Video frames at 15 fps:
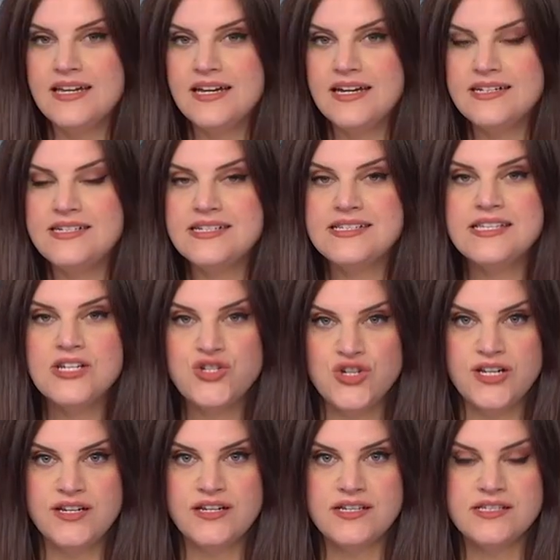A
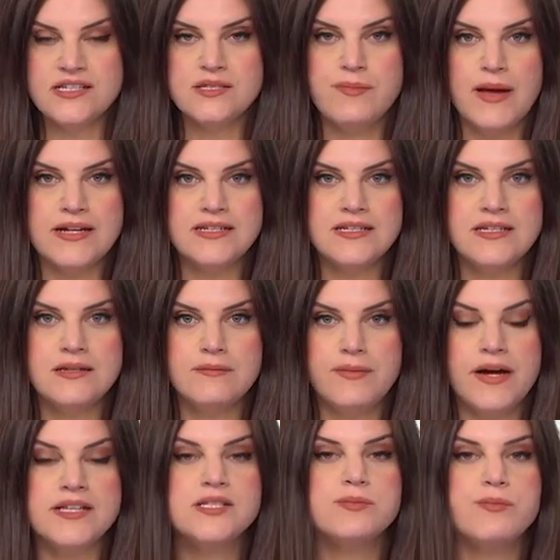decision is expected
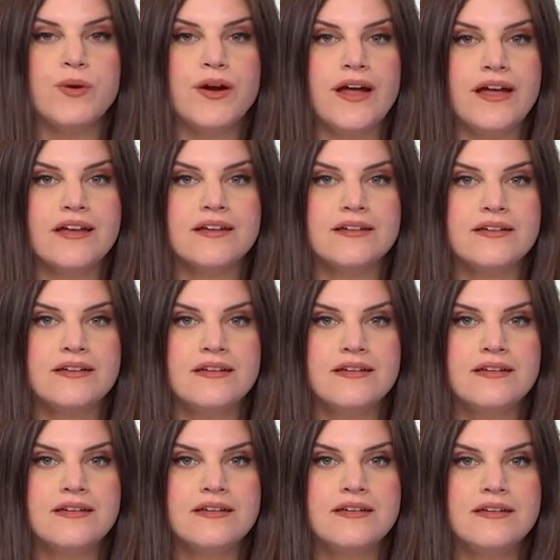by spring.
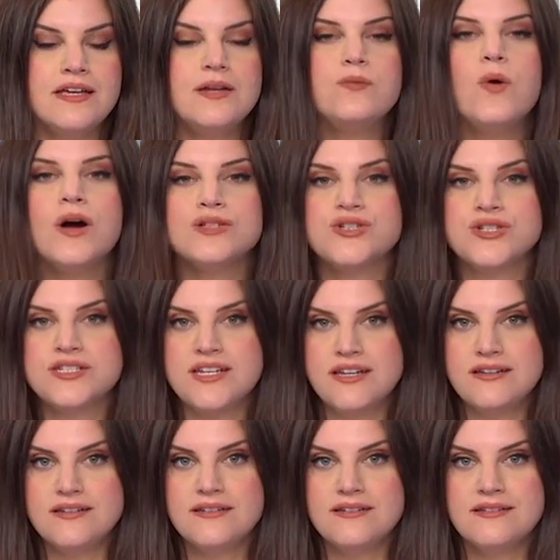In Washington,
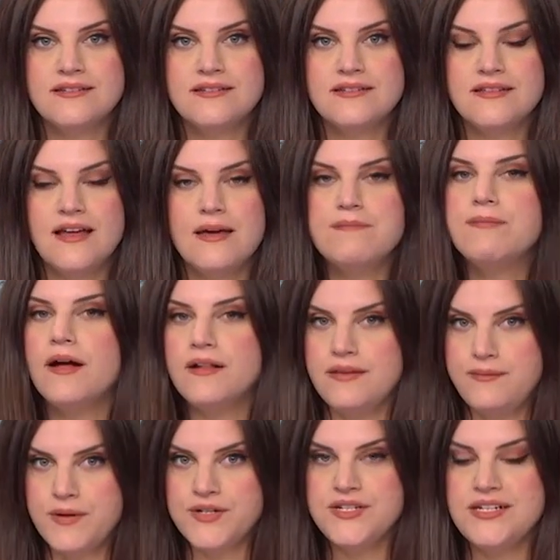I'm Molly
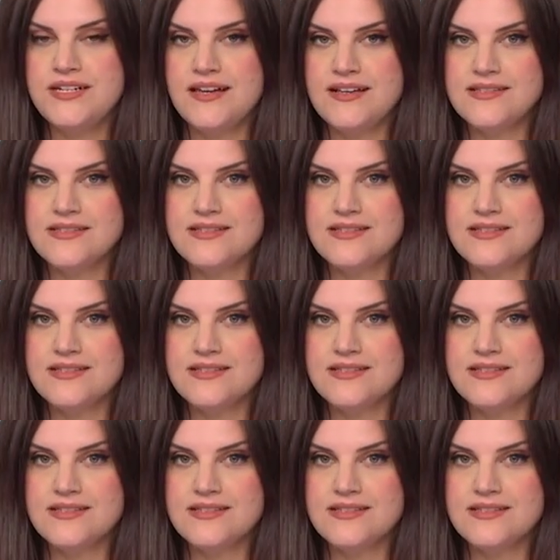Martinez.